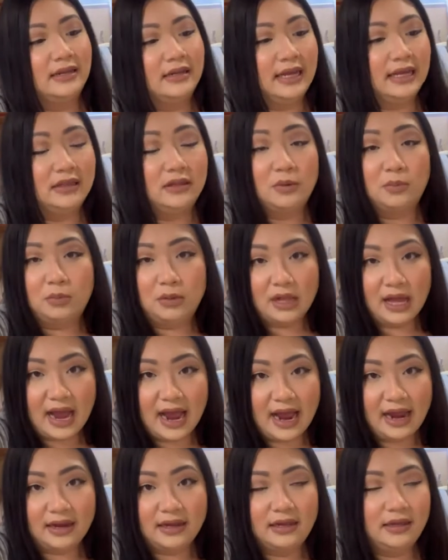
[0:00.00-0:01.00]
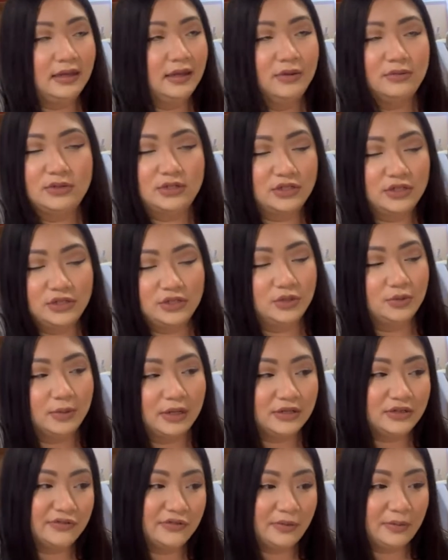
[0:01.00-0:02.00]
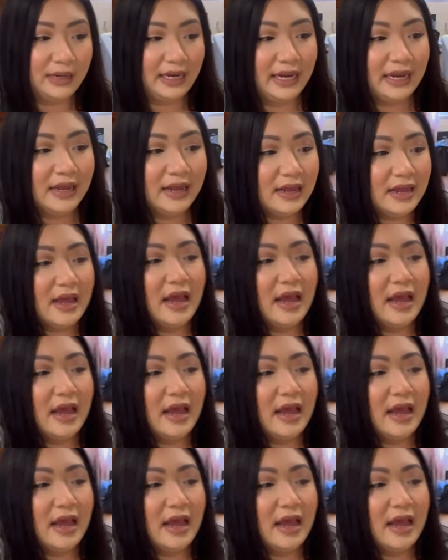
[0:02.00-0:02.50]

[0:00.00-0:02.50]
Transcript: like the black, it was just too much for me.